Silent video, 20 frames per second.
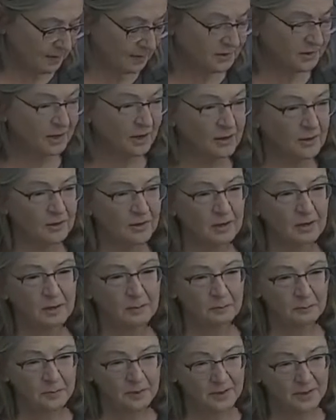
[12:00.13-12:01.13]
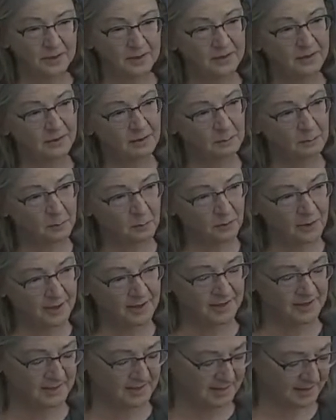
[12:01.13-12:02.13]
the dark peat of
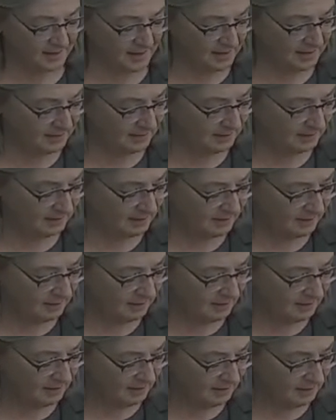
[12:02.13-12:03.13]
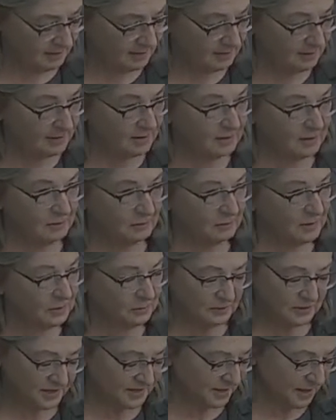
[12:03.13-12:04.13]
buoyancy
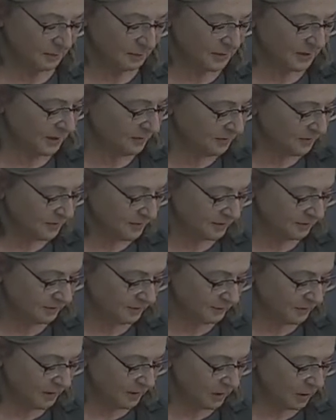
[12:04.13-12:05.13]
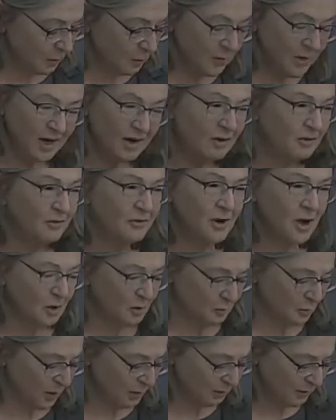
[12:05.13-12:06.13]
we receptives, we don't
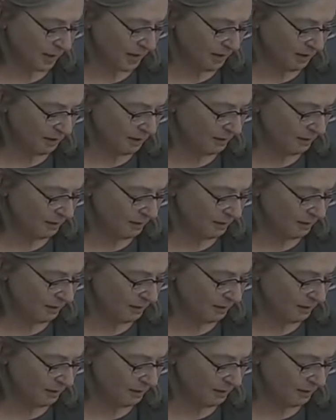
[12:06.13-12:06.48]
know what we